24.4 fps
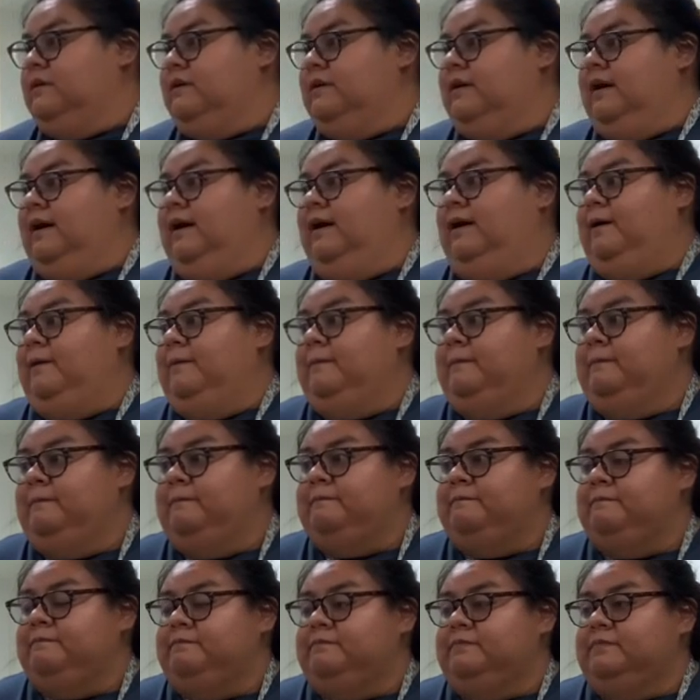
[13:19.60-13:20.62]

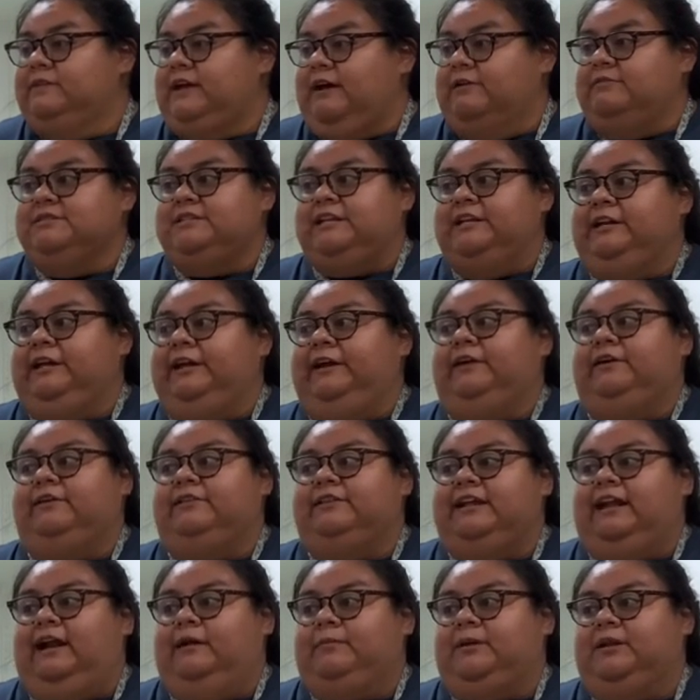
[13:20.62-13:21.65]
that was in here that
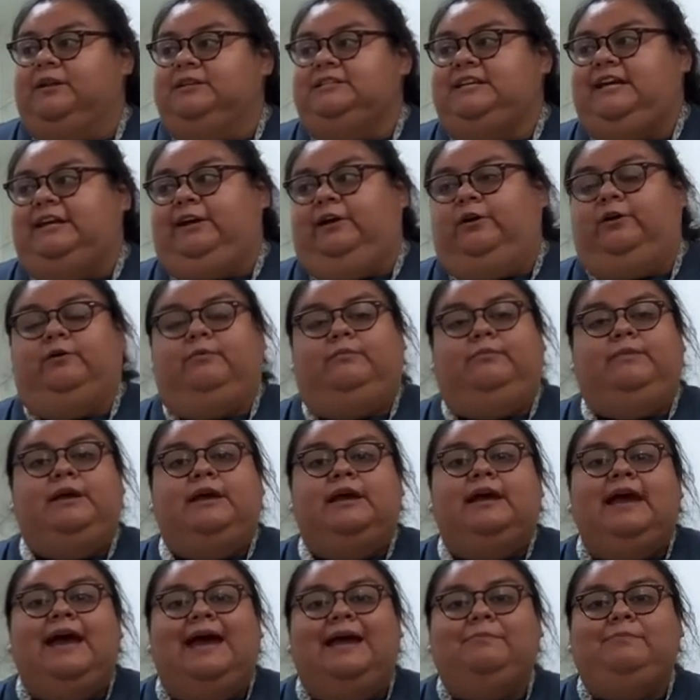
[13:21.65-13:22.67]
I'm gonna take home
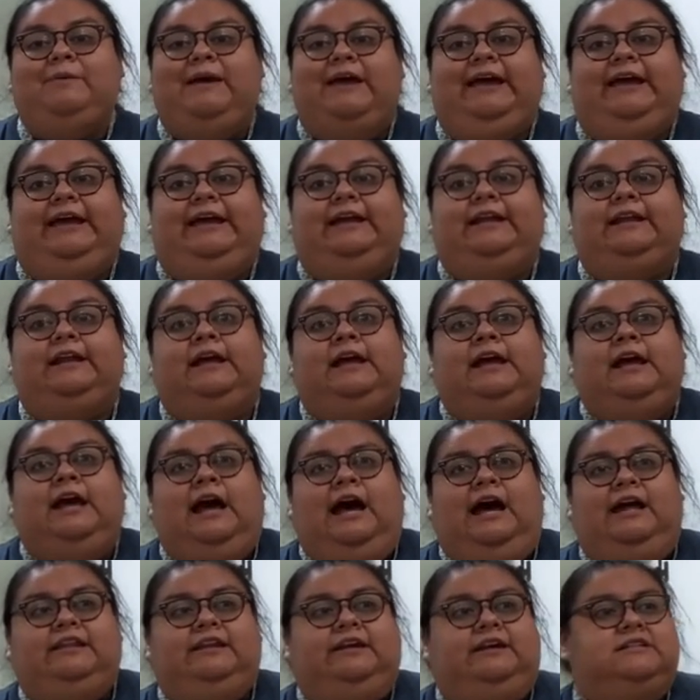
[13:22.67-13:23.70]
and paint.
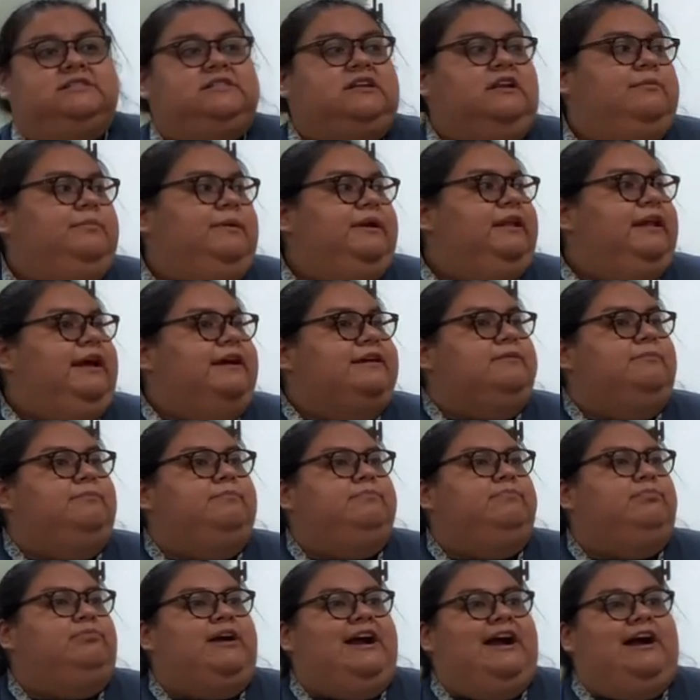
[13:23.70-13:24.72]
I think it's gonna be like a
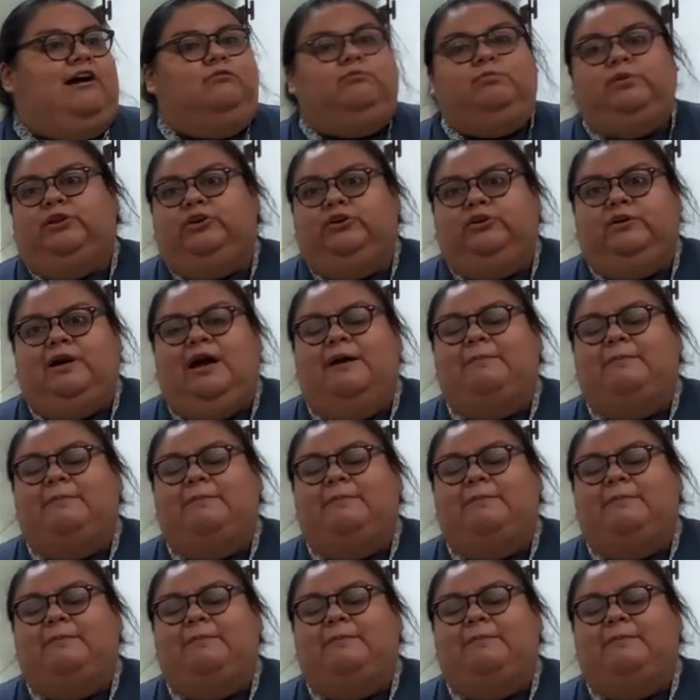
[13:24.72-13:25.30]
black blue.